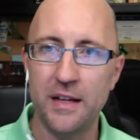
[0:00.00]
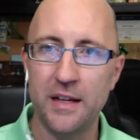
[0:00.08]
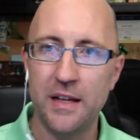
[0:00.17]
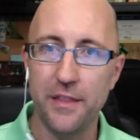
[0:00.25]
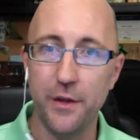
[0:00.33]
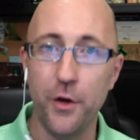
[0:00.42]

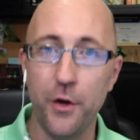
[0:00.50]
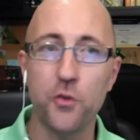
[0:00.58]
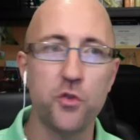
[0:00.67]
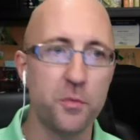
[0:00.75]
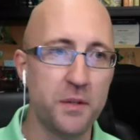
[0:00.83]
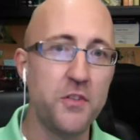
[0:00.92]
those who
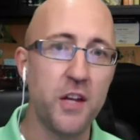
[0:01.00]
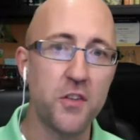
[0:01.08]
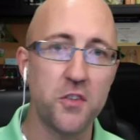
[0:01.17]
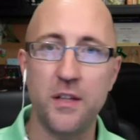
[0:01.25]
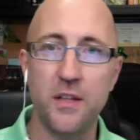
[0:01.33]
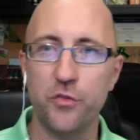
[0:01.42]
have been testing
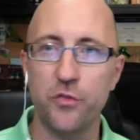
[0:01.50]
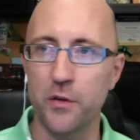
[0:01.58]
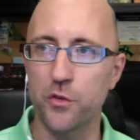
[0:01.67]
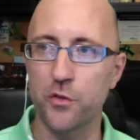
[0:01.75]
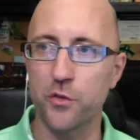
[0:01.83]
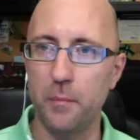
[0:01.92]
these
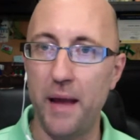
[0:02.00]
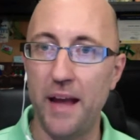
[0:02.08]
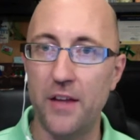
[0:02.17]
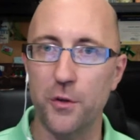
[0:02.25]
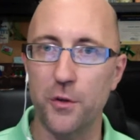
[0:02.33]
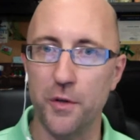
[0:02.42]
funnels for the
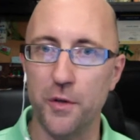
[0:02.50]
past 30